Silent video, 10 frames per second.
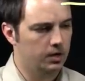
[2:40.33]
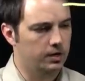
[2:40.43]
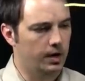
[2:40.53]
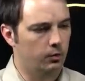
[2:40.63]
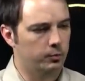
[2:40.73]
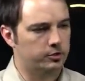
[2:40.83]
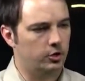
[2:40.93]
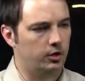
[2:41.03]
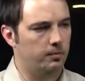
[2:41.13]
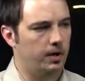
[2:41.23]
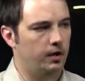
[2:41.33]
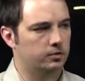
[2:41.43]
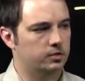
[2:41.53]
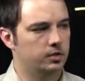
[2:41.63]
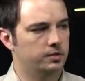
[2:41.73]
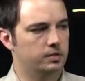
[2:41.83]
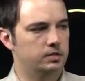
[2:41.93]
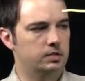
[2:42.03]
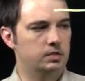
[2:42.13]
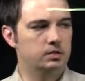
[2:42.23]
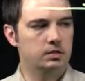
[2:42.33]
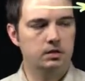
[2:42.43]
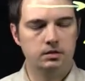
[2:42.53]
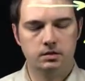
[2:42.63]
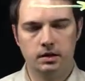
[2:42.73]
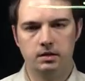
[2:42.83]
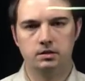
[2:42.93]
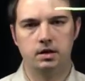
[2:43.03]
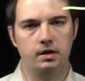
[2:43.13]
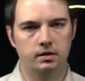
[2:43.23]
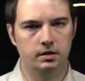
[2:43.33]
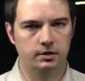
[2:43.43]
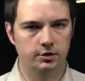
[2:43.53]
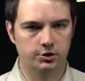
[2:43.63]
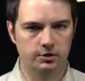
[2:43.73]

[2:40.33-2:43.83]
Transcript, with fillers: Now, when we talk about the DC steady state condition,